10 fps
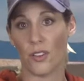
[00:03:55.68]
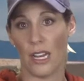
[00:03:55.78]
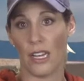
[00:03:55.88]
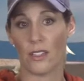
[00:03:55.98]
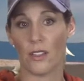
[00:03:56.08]

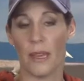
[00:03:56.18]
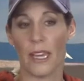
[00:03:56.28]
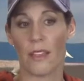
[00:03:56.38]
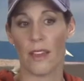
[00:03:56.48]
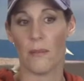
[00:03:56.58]
training to
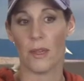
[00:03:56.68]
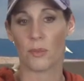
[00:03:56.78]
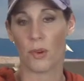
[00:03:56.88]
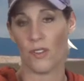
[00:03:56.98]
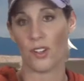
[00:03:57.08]
make them as
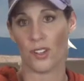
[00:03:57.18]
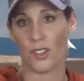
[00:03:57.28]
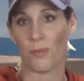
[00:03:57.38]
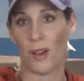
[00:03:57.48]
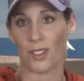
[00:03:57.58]
proficient
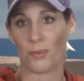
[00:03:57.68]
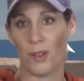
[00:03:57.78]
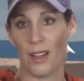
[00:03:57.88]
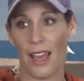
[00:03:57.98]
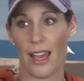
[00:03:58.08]
as
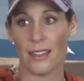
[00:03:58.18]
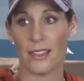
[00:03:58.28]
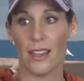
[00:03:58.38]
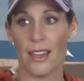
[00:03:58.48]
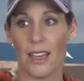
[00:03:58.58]
possible
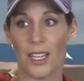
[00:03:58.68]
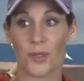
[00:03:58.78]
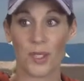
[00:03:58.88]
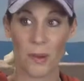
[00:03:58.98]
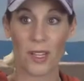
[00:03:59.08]
and as
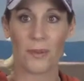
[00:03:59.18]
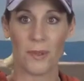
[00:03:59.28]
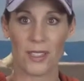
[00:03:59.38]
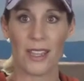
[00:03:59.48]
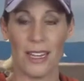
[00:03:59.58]

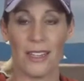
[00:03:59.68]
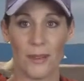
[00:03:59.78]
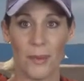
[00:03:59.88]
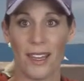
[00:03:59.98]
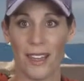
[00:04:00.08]
responsible as they need
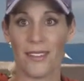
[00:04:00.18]
to be.